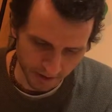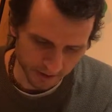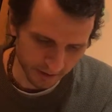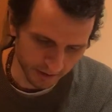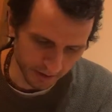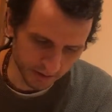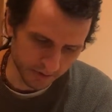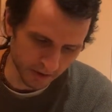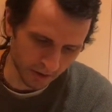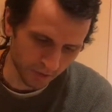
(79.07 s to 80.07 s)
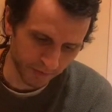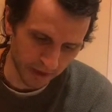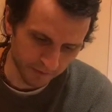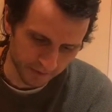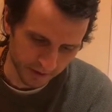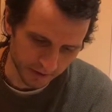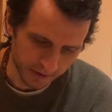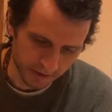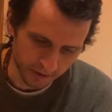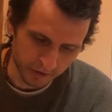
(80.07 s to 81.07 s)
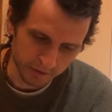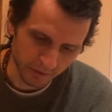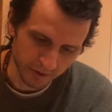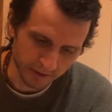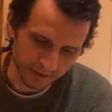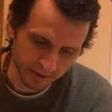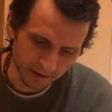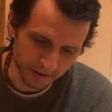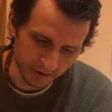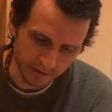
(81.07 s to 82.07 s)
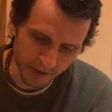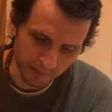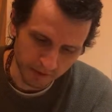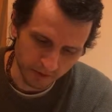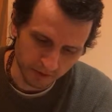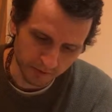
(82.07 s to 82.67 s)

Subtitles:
King Indra of heaven is the controlling deity or demigod